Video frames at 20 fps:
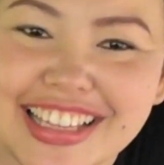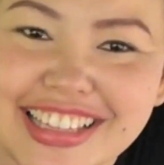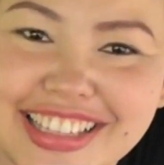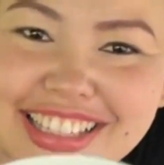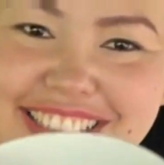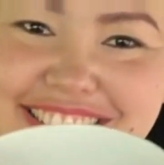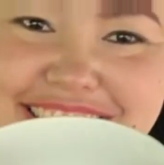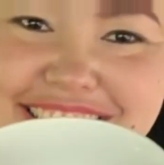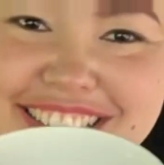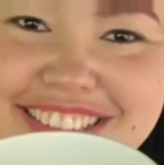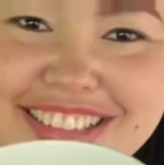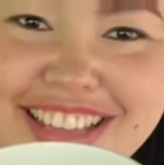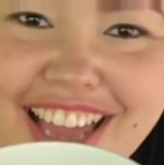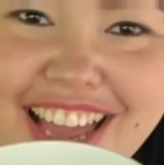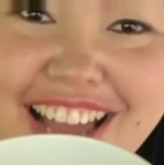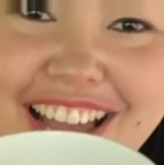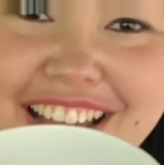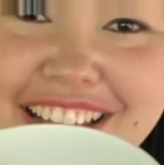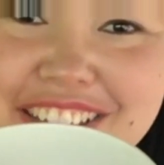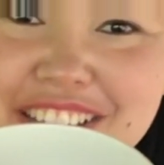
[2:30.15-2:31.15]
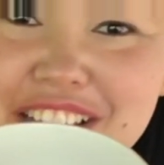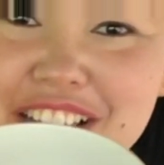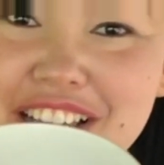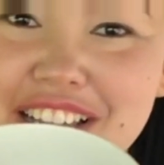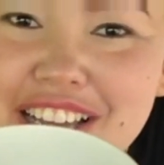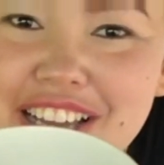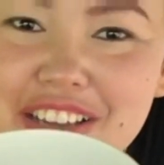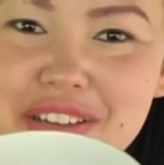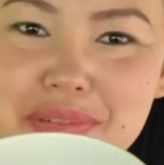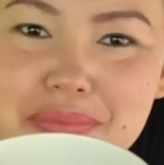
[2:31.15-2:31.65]
this is a
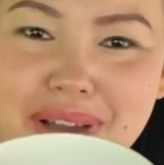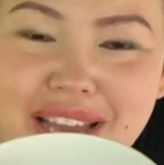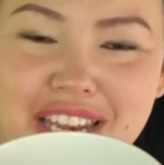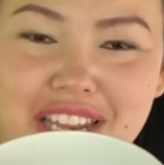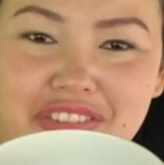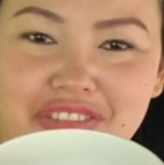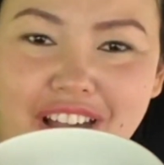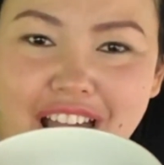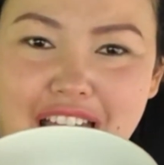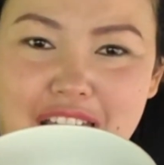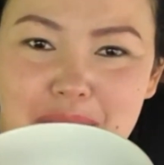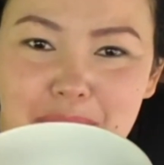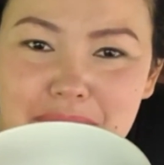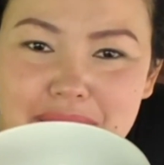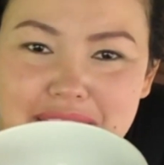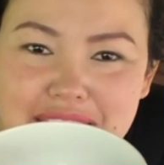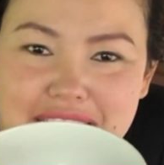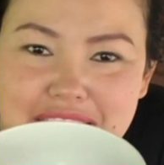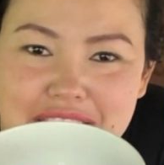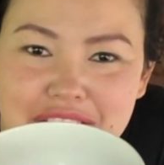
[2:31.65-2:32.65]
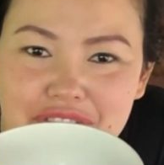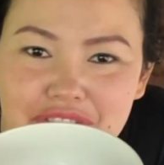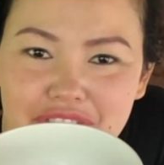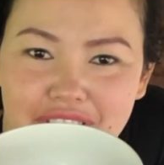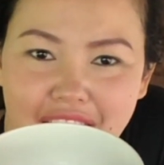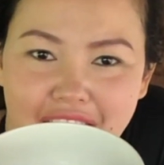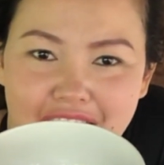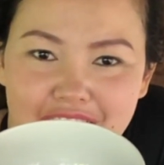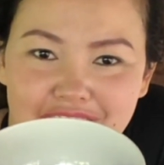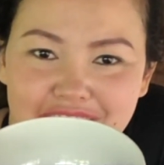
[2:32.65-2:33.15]
butterfly pea
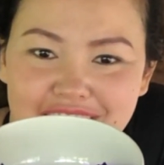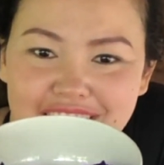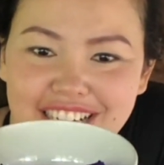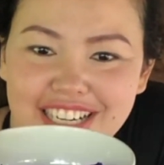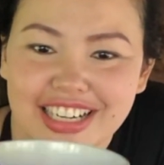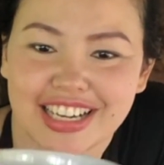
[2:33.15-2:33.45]
flower.